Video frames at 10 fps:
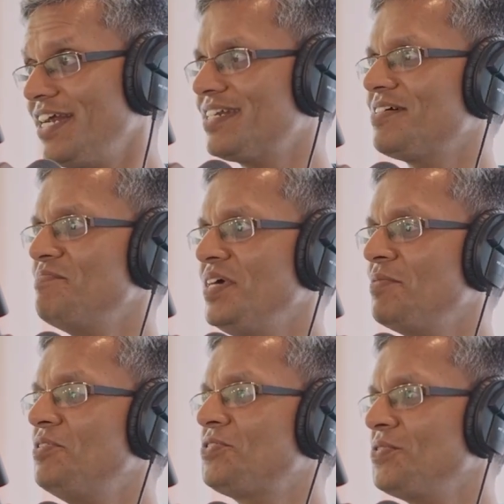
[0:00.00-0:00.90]
might
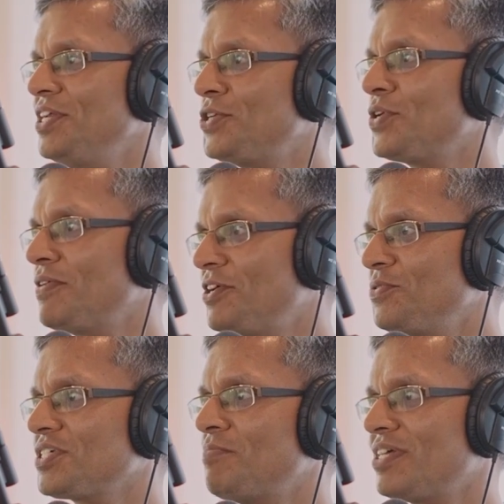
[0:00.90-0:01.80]
be able to
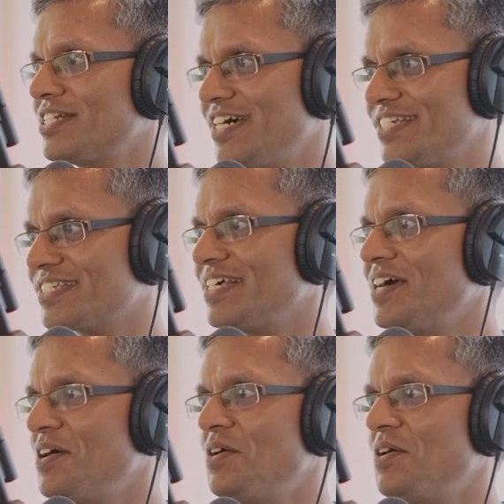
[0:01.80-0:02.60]
intuitively do some other tasks.